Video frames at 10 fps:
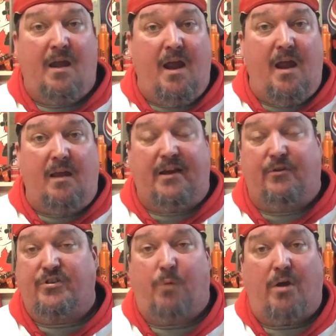And like
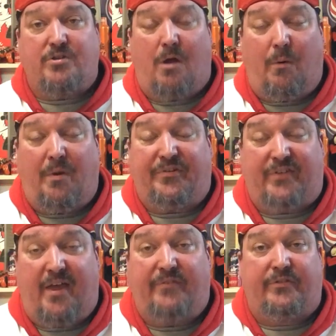Chris Welch always
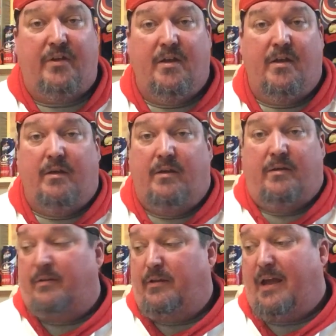says,
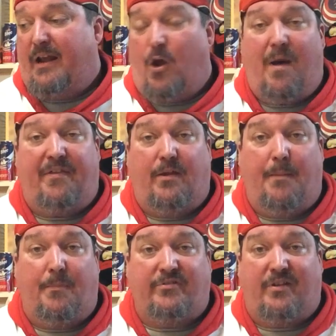you got to go by the
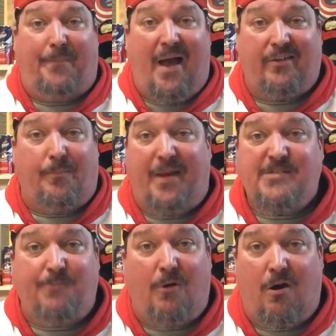numbers on the back of their
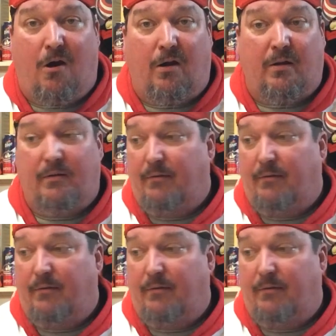baseball card.